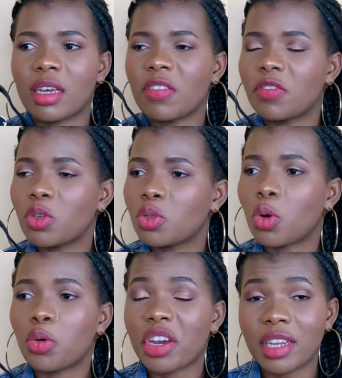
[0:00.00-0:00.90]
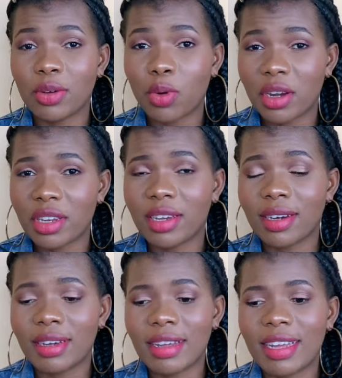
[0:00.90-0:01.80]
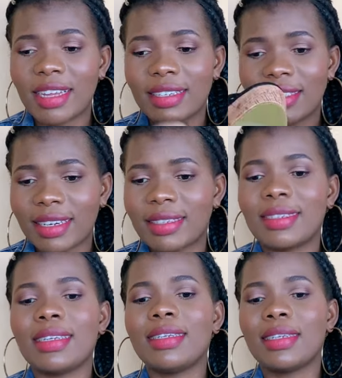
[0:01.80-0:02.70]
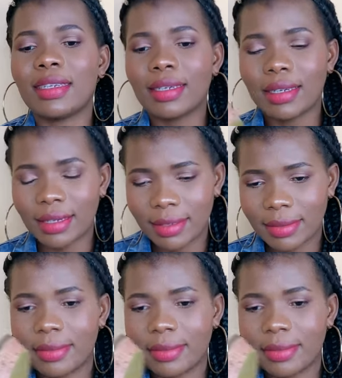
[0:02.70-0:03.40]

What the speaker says: if not already 1 year, just sitting